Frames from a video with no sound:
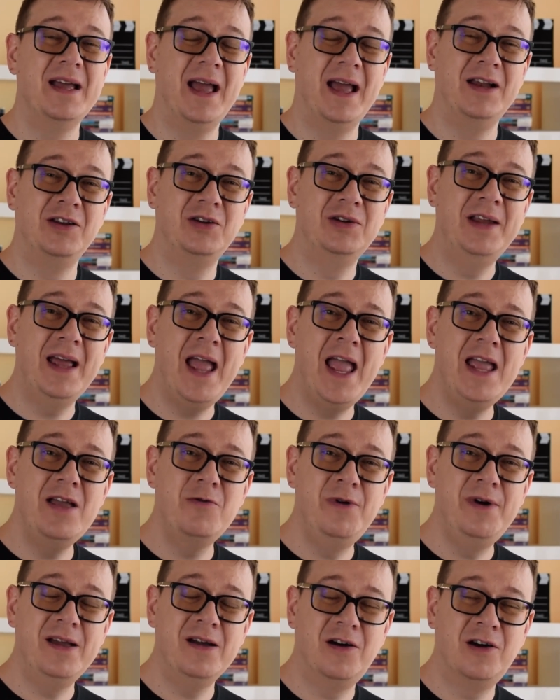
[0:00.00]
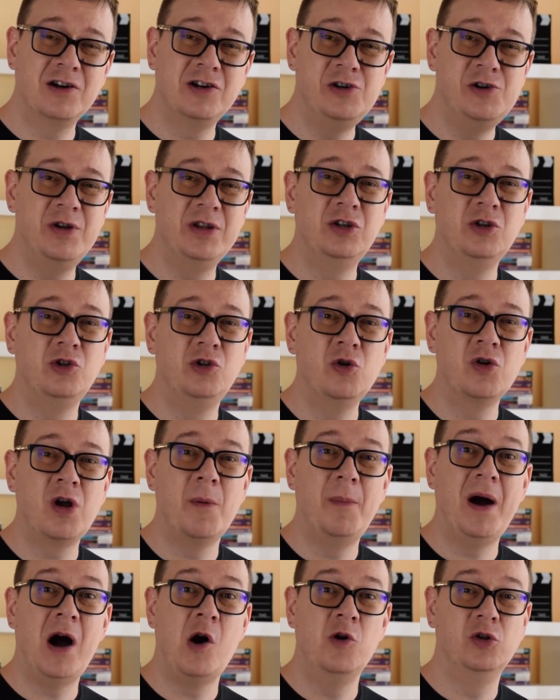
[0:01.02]
And today we are going to talk
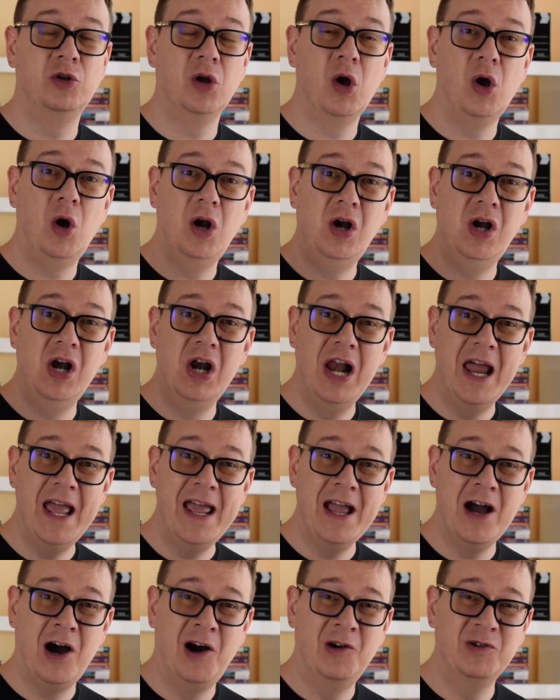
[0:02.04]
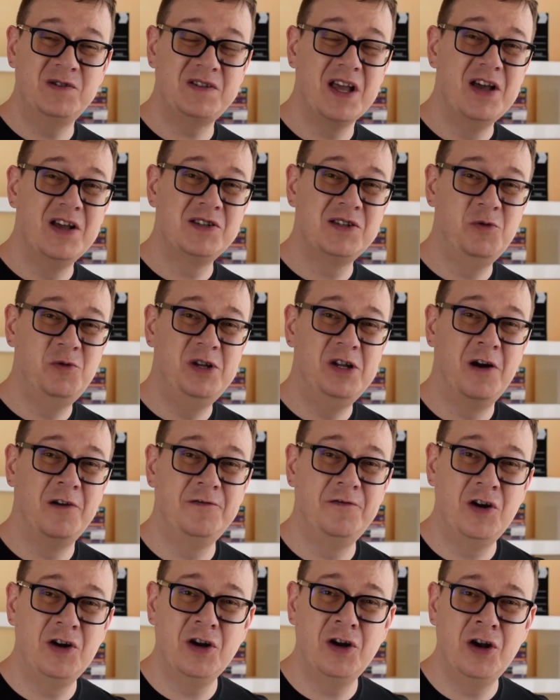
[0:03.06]
about layouts. So
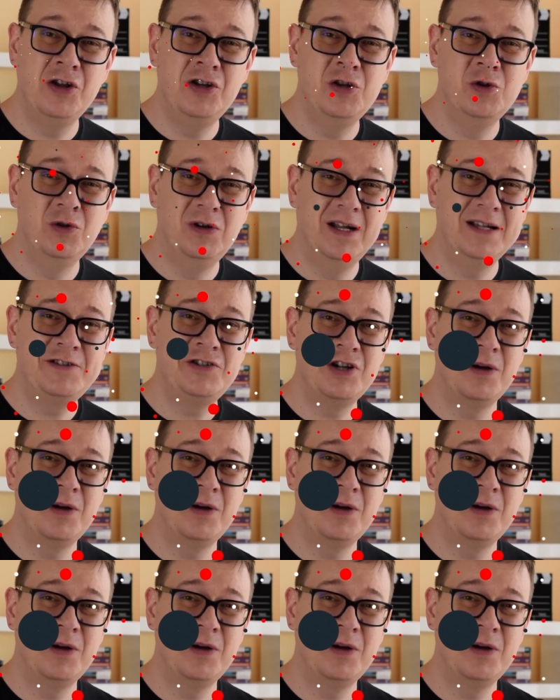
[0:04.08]
without further ado, let's